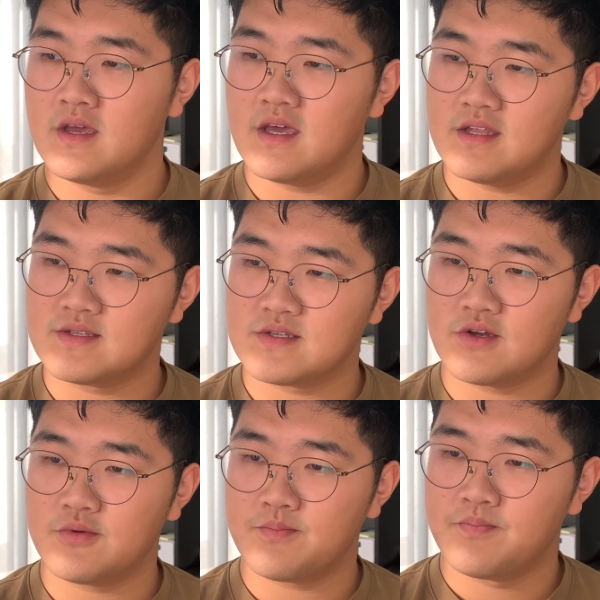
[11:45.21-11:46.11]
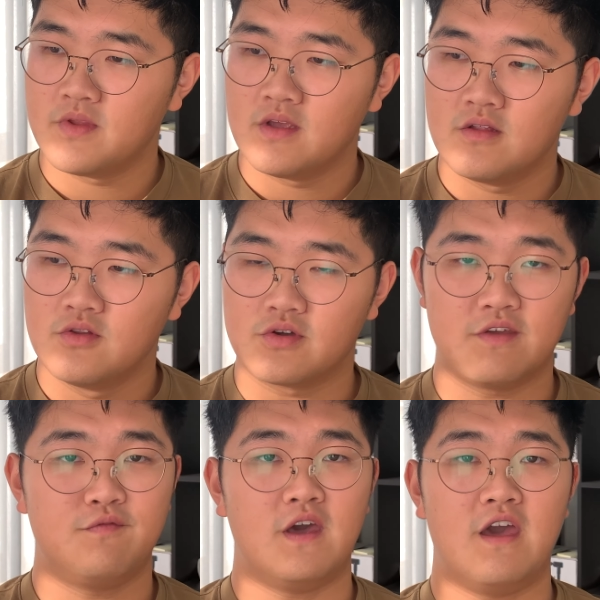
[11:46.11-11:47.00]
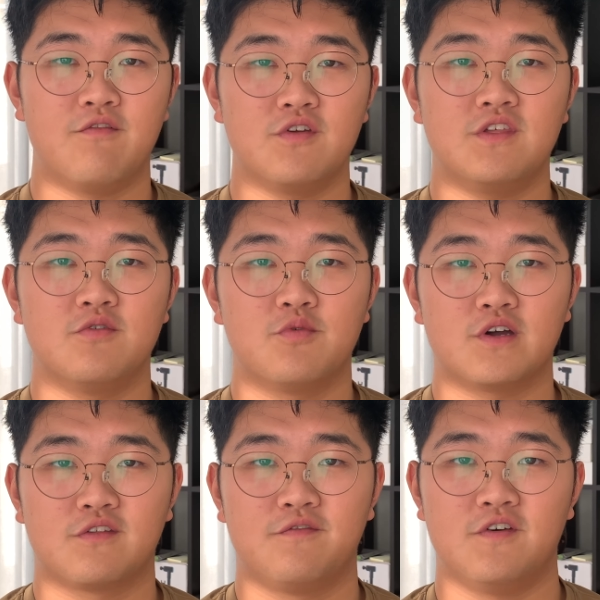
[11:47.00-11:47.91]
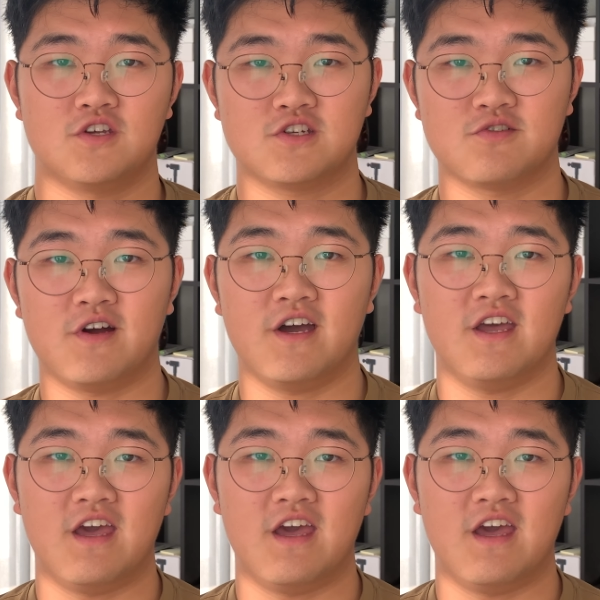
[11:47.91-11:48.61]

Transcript: And so, look, if everything worked first try,